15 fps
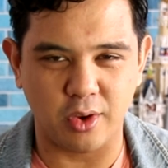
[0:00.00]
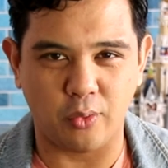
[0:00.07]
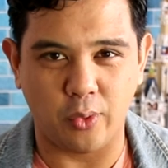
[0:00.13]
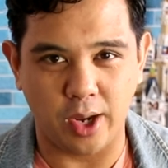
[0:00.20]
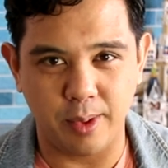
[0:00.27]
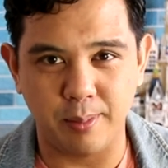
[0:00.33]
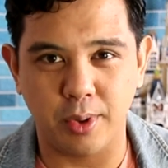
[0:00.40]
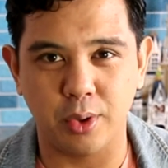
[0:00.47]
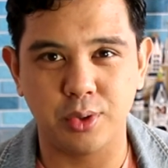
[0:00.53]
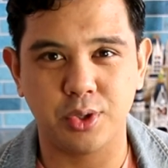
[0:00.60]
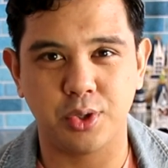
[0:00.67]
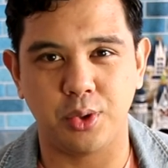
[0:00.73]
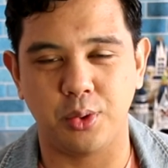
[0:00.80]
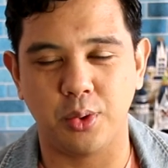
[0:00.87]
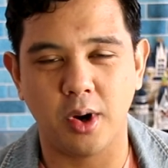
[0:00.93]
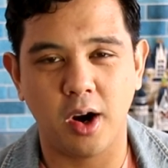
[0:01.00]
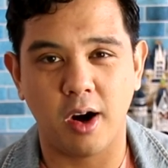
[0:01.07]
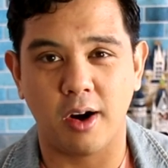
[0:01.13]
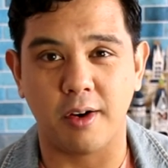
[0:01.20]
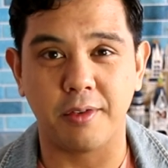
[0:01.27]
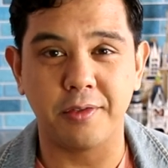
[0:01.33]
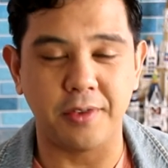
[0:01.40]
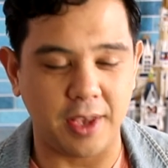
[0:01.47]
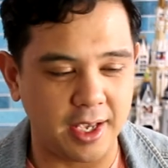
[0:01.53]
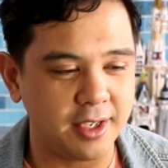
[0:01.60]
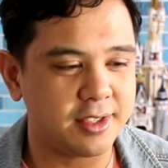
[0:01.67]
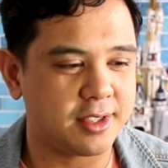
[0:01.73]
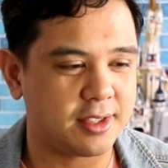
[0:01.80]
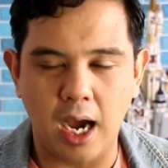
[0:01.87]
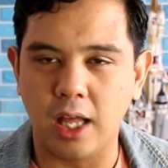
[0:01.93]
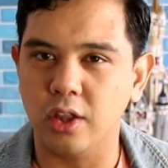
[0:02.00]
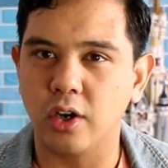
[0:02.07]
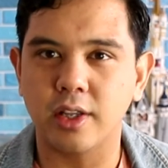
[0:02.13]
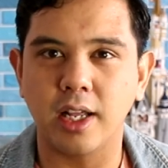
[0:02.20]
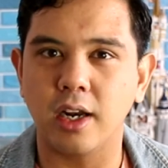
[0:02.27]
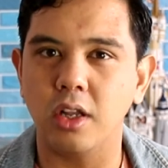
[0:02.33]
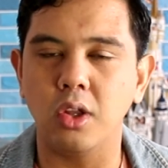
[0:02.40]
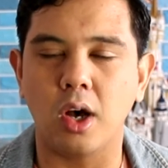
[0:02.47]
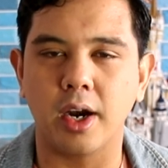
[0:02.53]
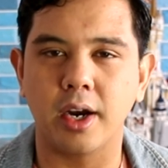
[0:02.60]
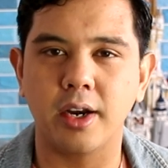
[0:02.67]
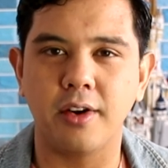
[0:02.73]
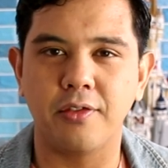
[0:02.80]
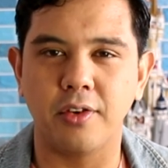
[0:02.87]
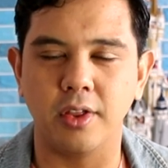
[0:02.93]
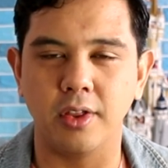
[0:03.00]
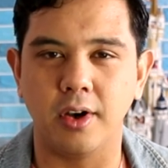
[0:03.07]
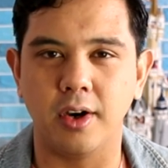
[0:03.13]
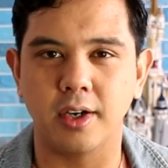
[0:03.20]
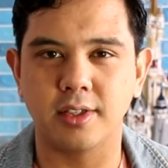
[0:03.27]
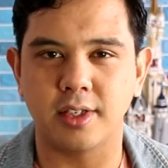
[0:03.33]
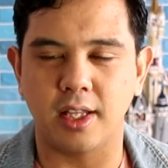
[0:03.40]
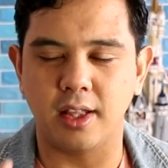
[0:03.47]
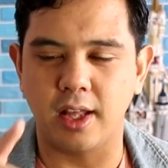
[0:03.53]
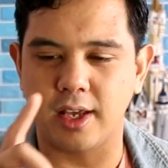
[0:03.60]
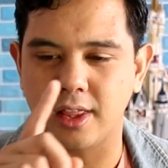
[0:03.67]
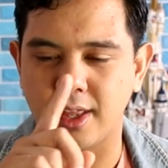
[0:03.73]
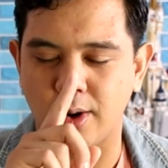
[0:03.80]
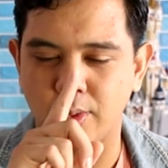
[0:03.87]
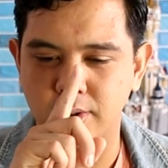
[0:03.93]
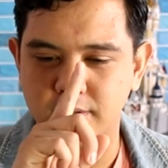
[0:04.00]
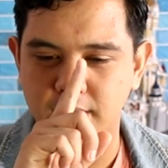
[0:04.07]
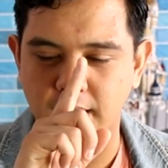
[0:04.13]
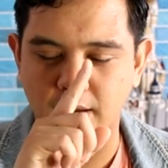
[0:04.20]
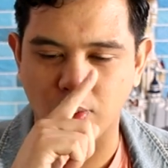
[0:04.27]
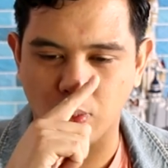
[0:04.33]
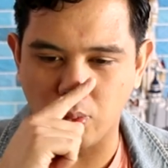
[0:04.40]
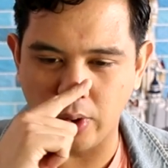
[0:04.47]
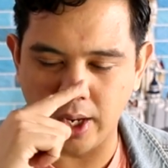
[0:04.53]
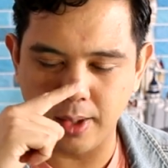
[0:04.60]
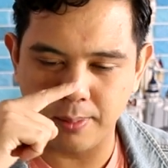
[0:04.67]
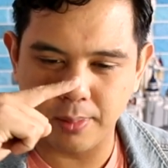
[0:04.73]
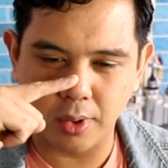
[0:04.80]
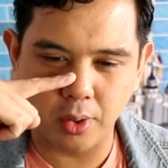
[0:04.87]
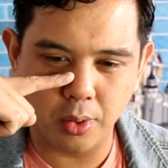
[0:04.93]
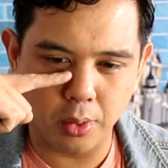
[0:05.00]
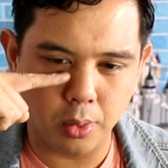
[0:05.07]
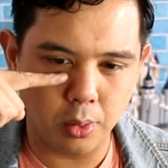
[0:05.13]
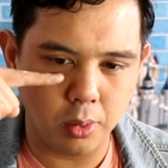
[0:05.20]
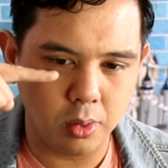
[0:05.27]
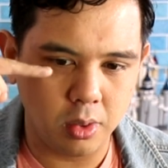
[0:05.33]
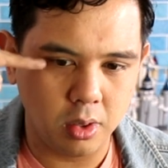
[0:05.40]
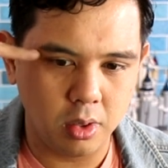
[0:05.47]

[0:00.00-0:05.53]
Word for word: the rainbow to her face. I looked at a lot of different looks and like there was like rainbow